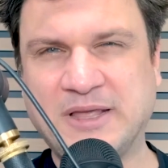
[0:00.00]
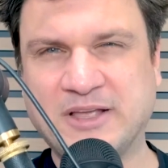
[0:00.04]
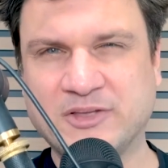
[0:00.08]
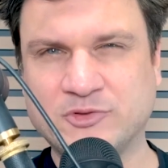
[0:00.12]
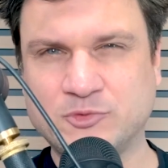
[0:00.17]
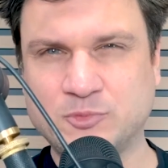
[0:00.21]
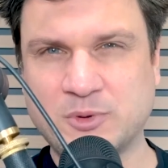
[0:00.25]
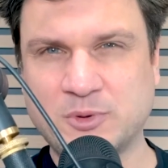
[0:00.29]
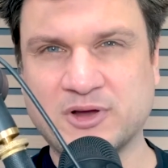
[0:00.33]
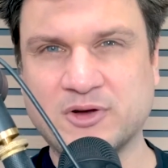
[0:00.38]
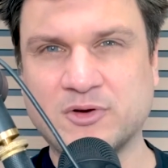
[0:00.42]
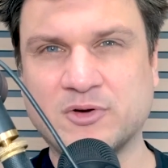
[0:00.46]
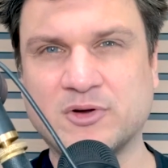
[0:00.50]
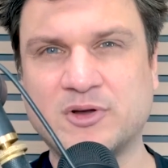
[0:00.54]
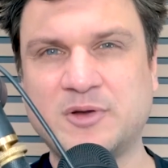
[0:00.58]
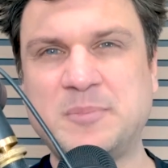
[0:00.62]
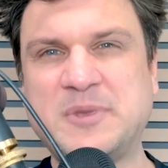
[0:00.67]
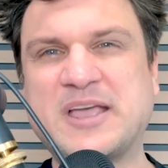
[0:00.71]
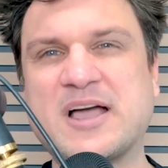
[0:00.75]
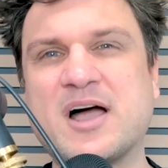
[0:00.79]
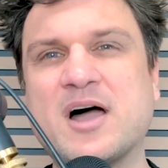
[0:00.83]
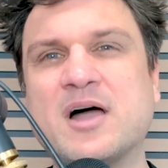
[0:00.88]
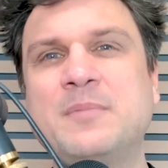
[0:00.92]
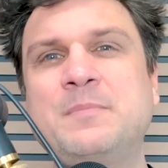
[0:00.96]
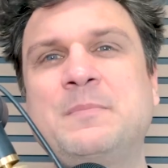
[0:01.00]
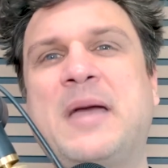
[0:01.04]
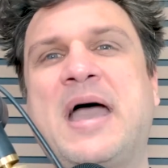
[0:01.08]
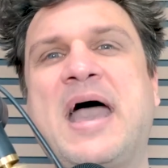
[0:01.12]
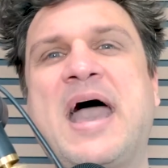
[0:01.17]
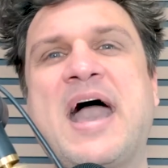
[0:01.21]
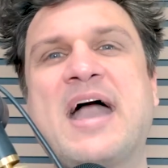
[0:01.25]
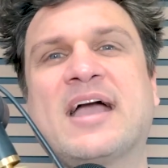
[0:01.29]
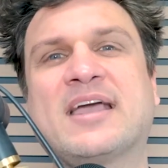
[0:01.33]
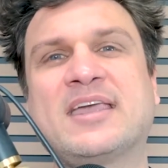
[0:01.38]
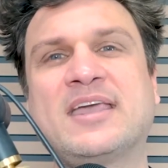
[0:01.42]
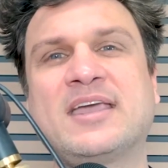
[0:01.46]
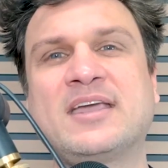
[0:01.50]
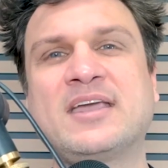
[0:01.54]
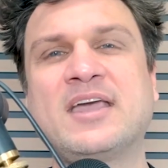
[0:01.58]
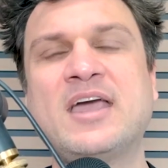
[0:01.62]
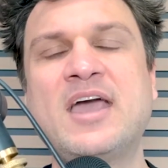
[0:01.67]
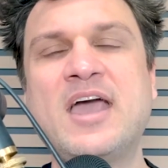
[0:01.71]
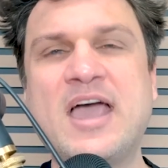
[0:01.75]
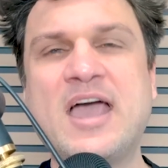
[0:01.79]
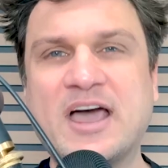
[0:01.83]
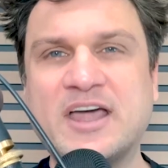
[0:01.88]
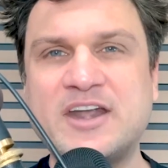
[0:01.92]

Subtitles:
because we're going to be unpacking